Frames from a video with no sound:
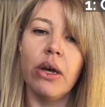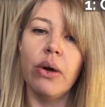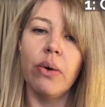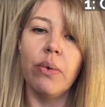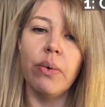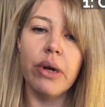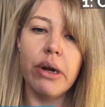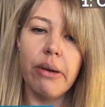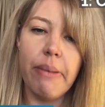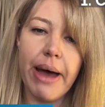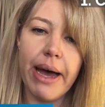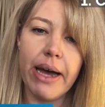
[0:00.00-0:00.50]

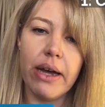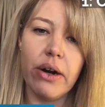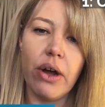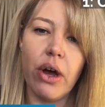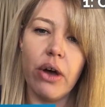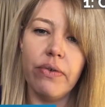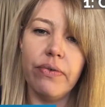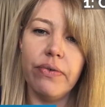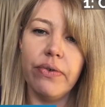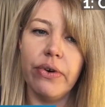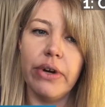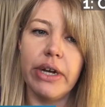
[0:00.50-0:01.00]
What about
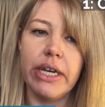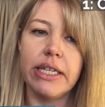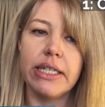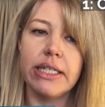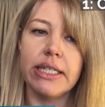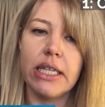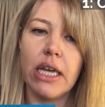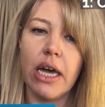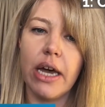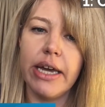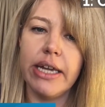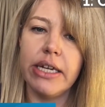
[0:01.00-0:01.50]
offering
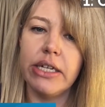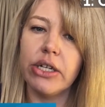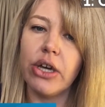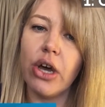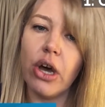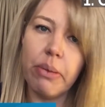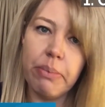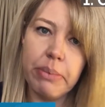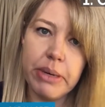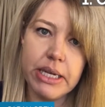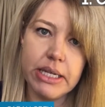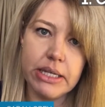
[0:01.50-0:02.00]
signed
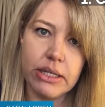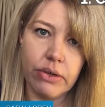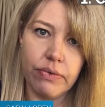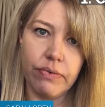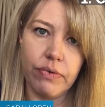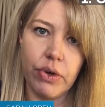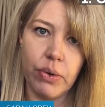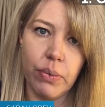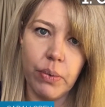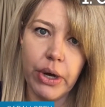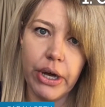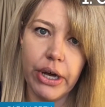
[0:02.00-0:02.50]
copies of
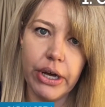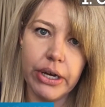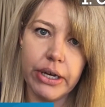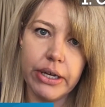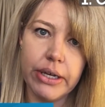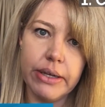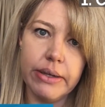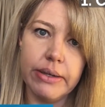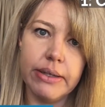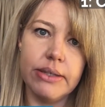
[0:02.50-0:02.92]
your work?